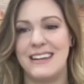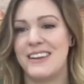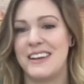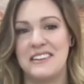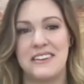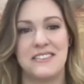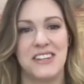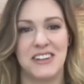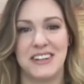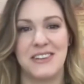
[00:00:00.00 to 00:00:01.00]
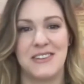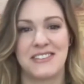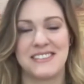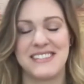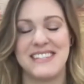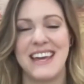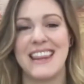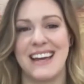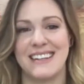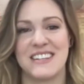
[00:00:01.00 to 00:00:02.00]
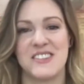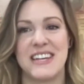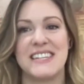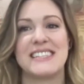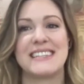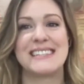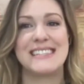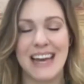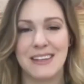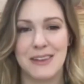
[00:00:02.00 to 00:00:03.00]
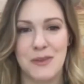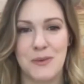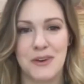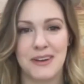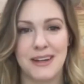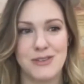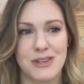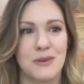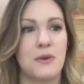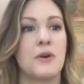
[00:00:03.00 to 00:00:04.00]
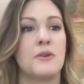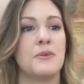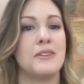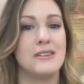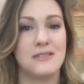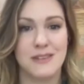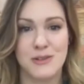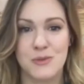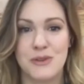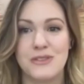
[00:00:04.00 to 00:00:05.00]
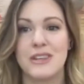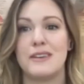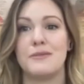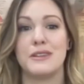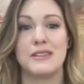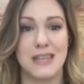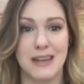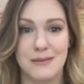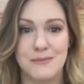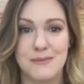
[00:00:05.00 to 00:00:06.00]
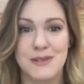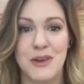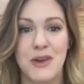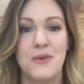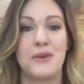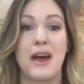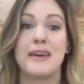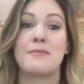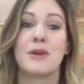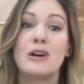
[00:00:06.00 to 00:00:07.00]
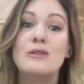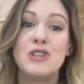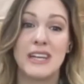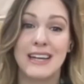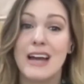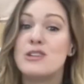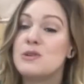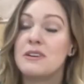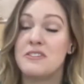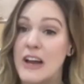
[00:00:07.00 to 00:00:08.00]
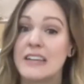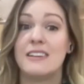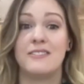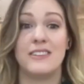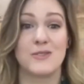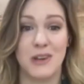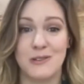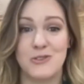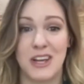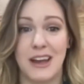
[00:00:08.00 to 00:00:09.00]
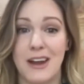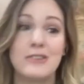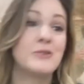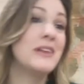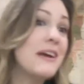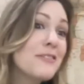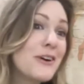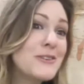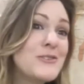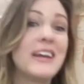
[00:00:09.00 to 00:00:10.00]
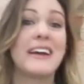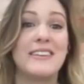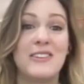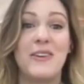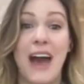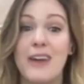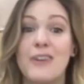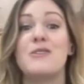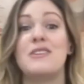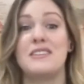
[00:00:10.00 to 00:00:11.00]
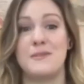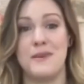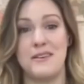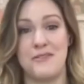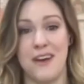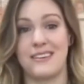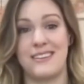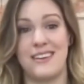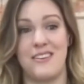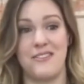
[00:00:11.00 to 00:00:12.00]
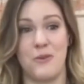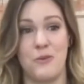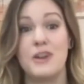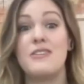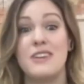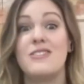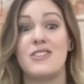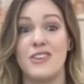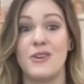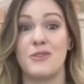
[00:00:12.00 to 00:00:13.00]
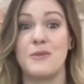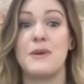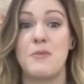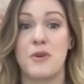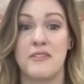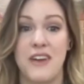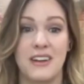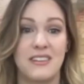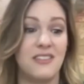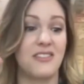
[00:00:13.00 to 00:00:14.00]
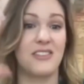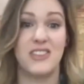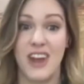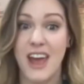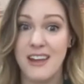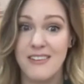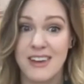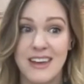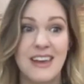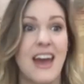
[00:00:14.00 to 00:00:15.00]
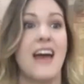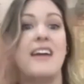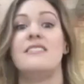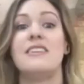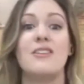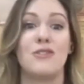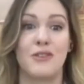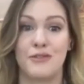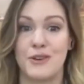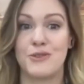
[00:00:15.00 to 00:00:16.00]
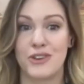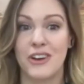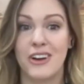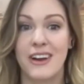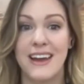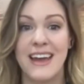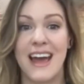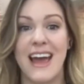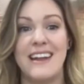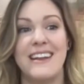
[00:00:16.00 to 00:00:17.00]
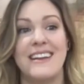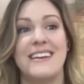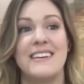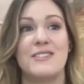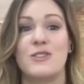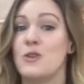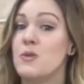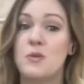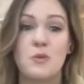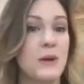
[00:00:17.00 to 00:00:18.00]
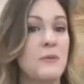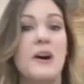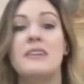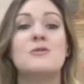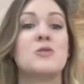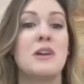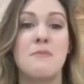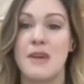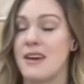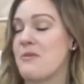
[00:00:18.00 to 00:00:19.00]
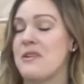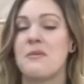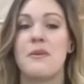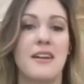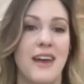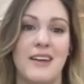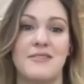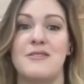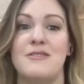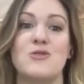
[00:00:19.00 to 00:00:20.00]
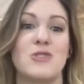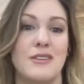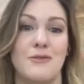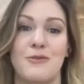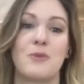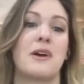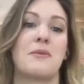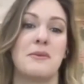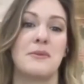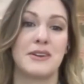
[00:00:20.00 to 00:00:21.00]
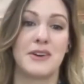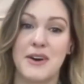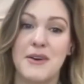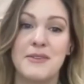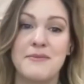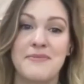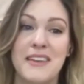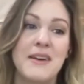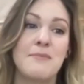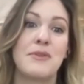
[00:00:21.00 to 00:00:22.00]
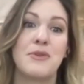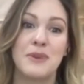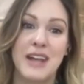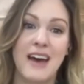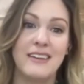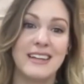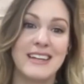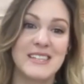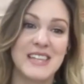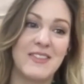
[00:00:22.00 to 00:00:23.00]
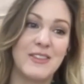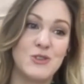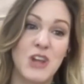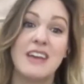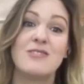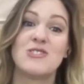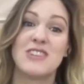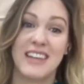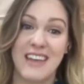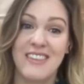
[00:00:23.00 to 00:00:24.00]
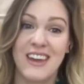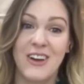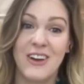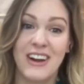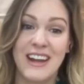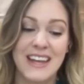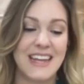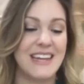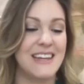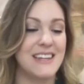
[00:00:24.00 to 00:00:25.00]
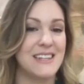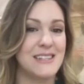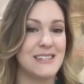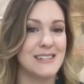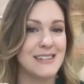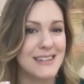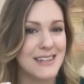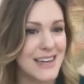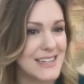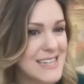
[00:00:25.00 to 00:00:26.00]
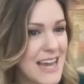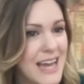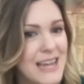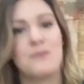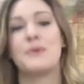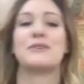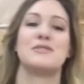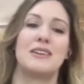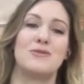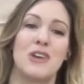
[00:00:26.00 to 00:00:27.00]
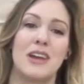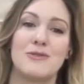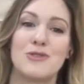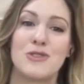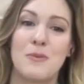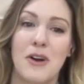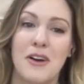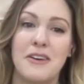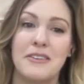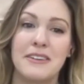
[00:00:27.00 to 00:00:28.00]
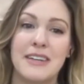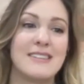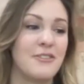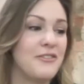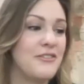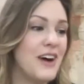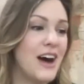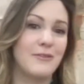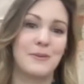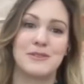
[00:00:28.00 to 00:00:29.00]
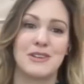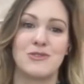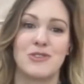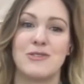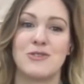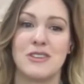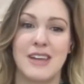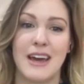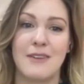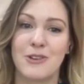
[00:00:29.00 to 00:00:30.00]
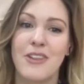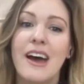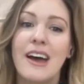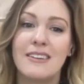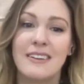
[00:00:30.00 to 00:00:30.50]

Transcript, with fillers: I love hearing you say that because that is exactly the work I do with individuals and with teams. When I am coaching, I do effectiveness coaching. I don't do life coaching. I do how do you need to be effective? What do you need to do to be more effective today mm-hmm. and in your future? And it is you, we want to dream big. We want to have the vision for where we want to go. But the reality is that the change to get there is a 10% change tomorrow. Mm. It's a 5% change the day after that.